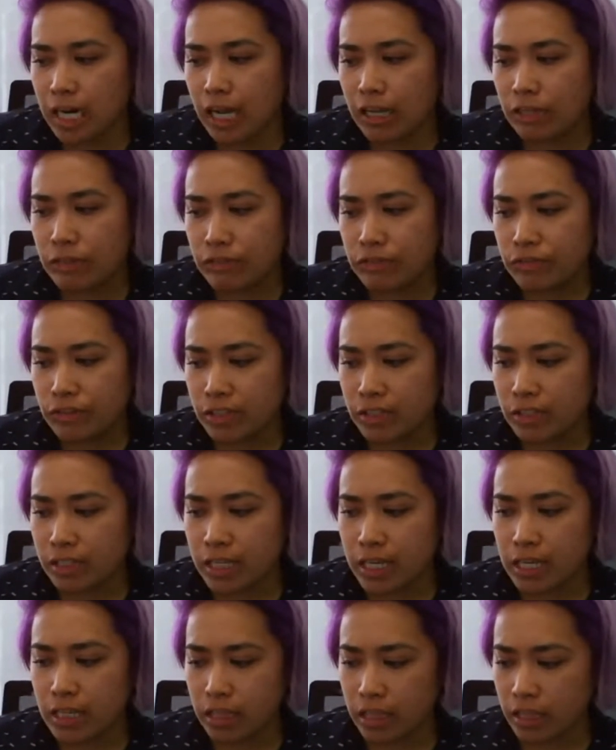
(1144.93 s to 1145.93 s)
I feel
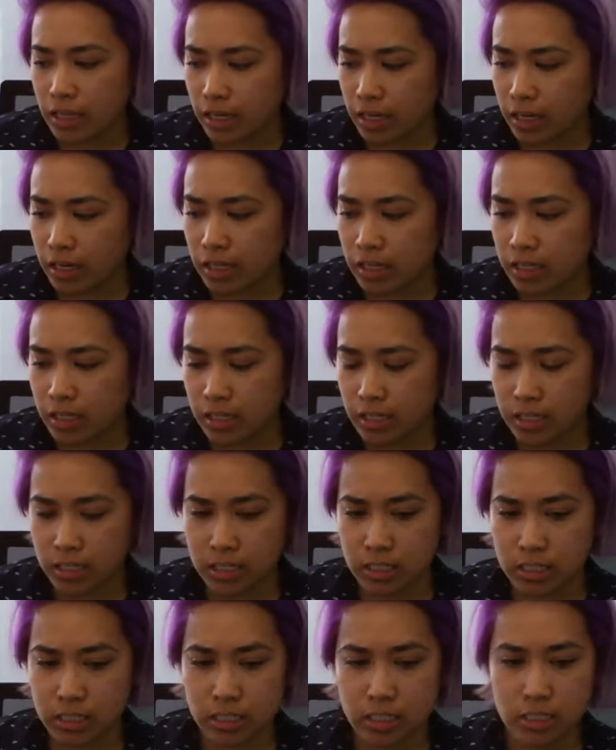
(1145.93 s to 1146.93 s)
like there
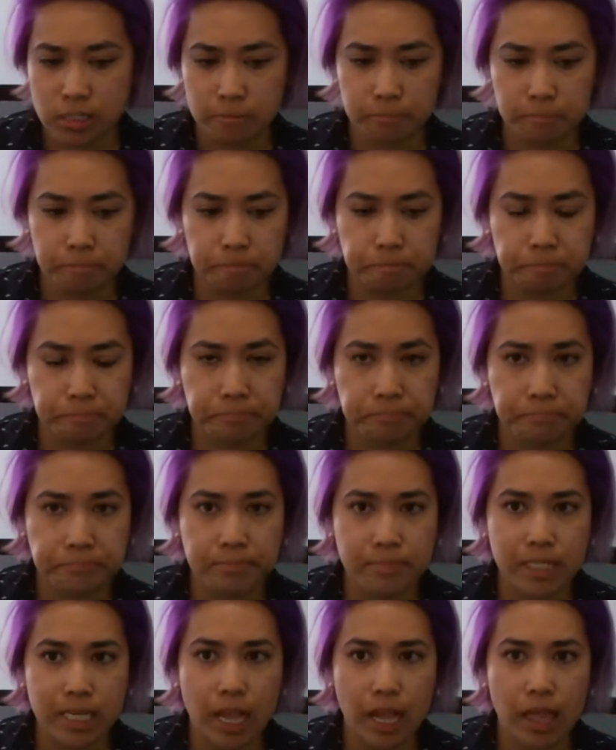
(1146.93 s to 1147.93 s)
is
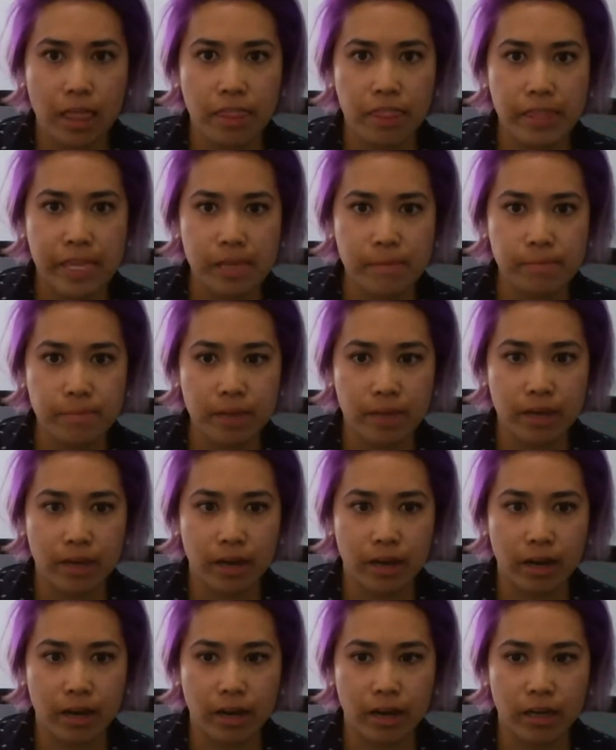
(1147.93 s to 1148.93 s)
a theme
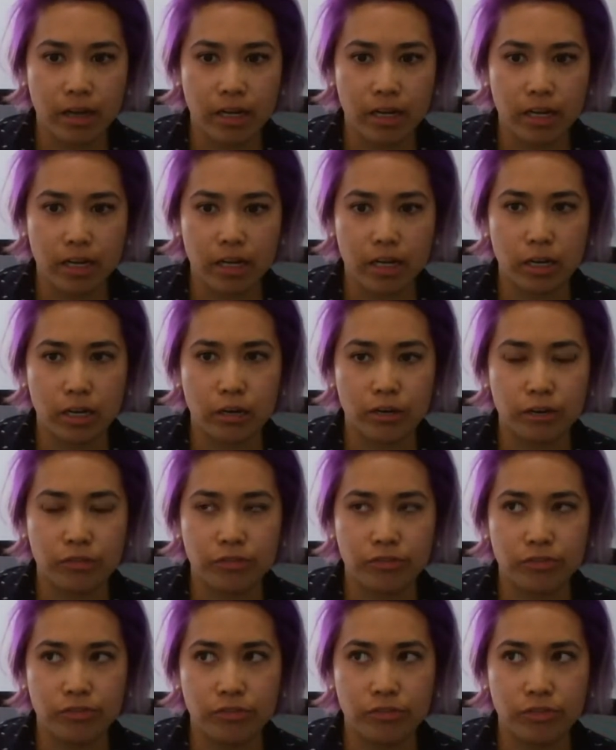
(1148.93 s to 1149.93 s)
here
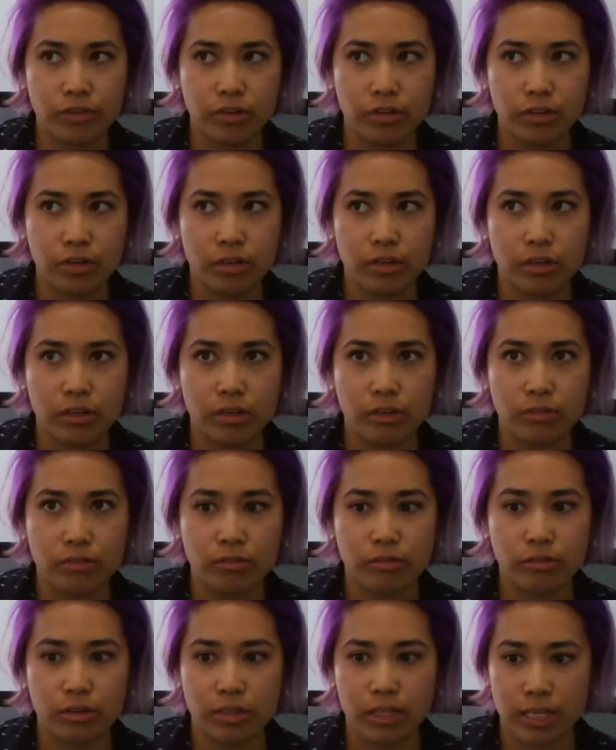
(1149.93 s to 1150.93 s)
of
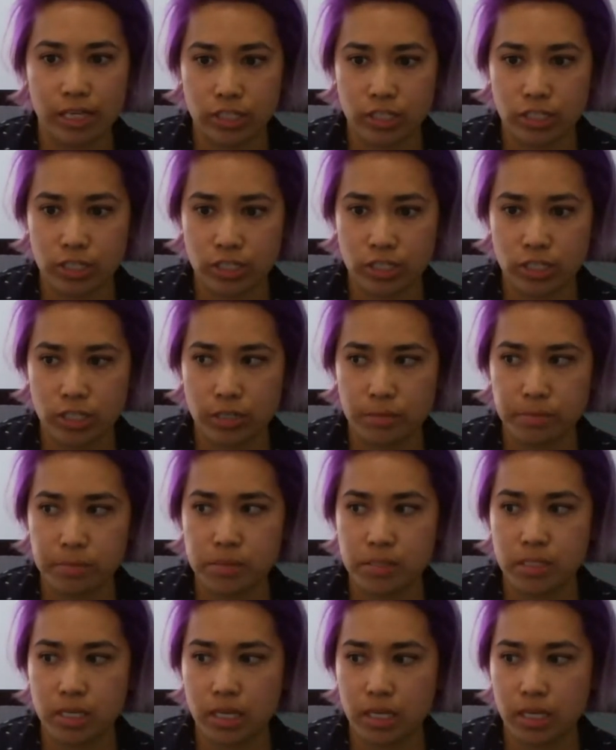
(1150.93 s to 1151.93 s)

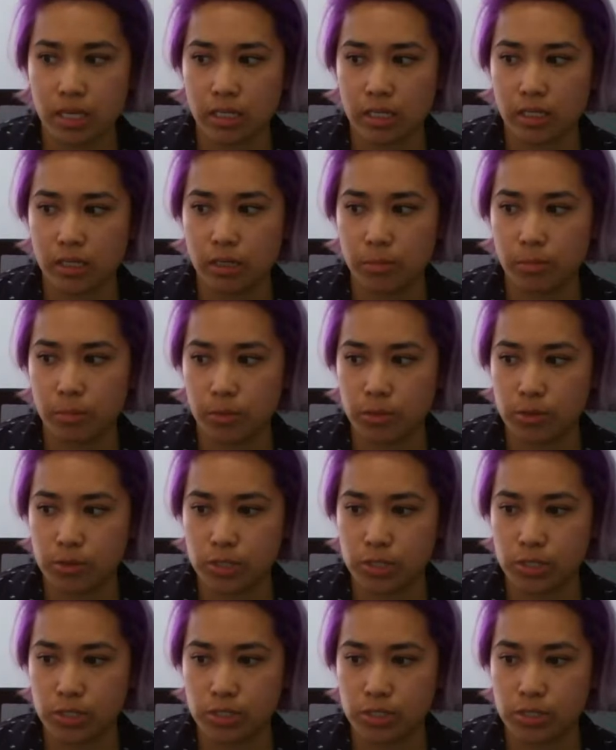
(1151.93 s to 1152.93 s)
relationships and
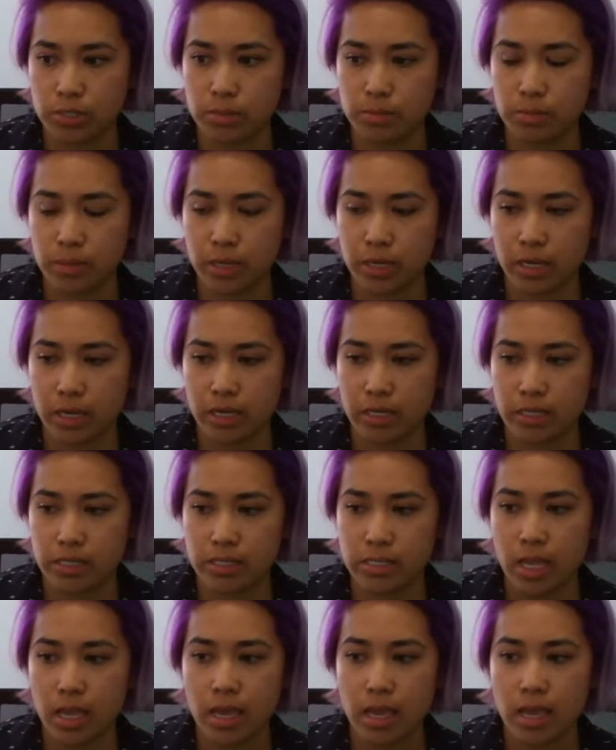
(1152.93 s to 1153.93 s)
emotions, because
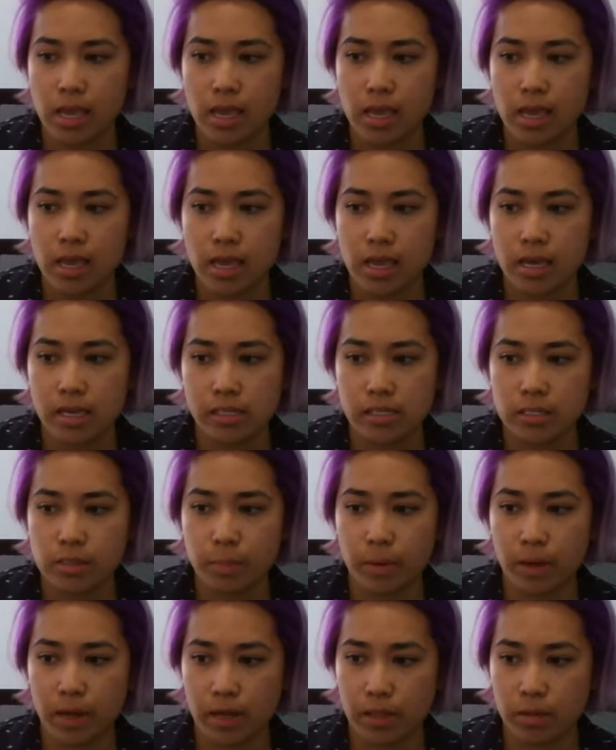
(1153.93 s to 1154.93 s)
it's
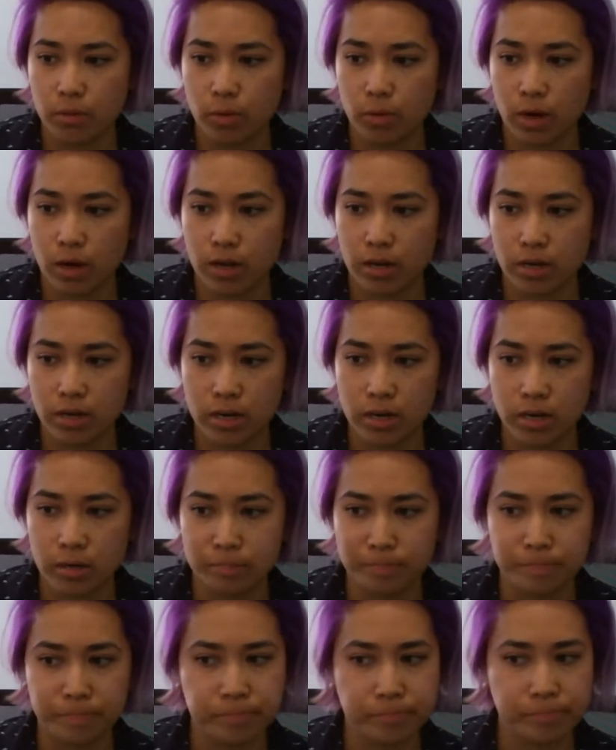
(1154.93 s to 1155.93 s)
by the water.